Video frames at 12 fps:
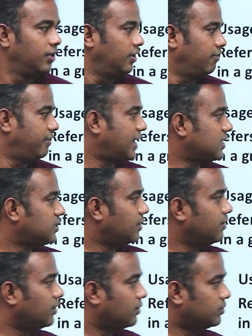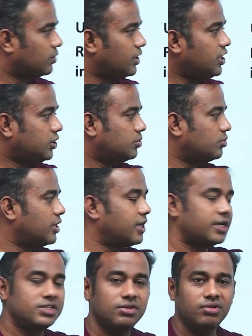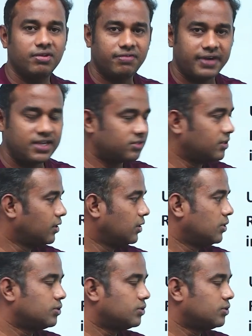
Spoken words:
whereas so each student received a prize.